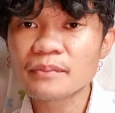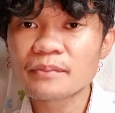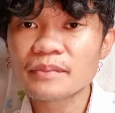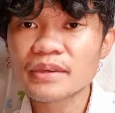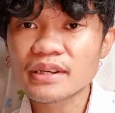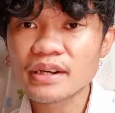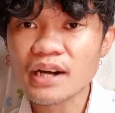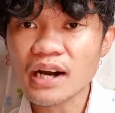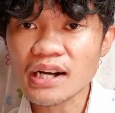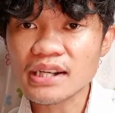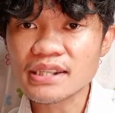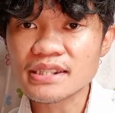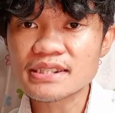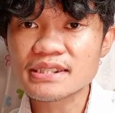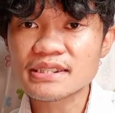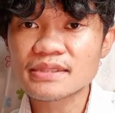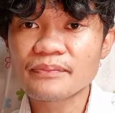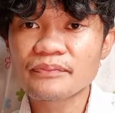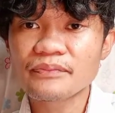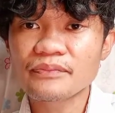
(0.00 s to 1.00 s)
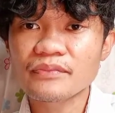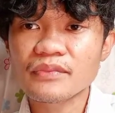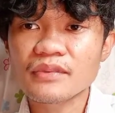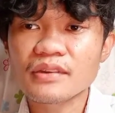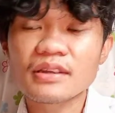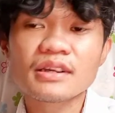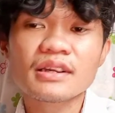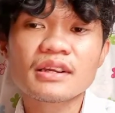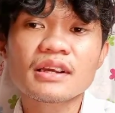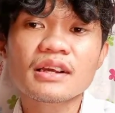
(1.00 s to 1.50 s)
because
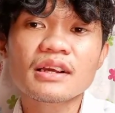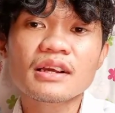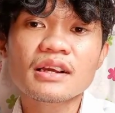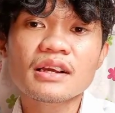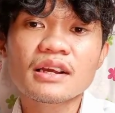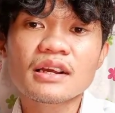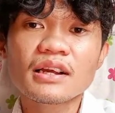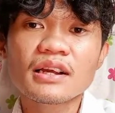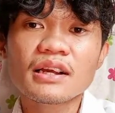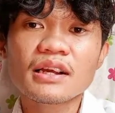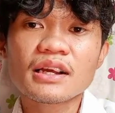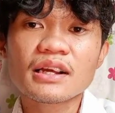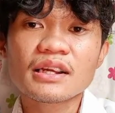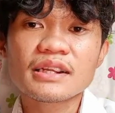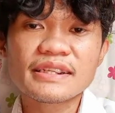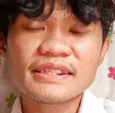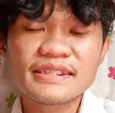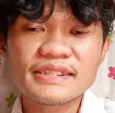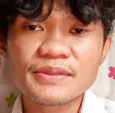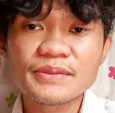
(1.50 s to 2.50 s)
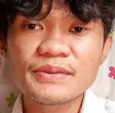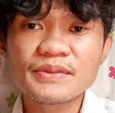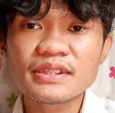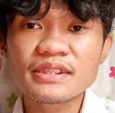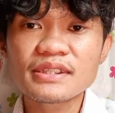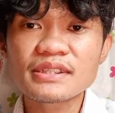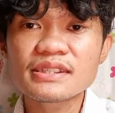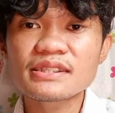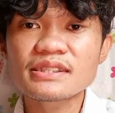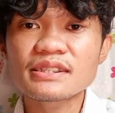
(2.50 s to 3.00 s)
the
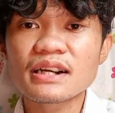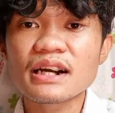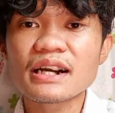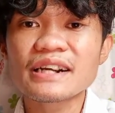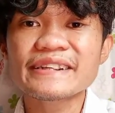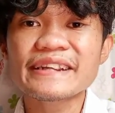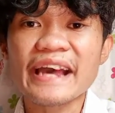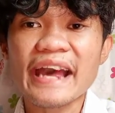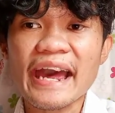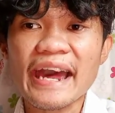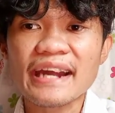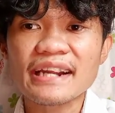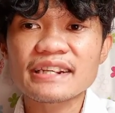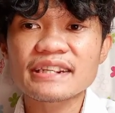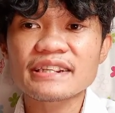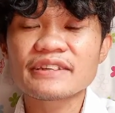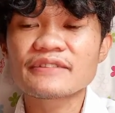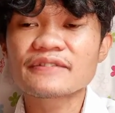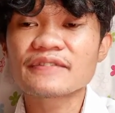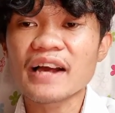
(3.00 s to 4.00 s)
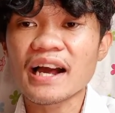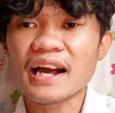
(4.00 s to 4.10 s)
students are the active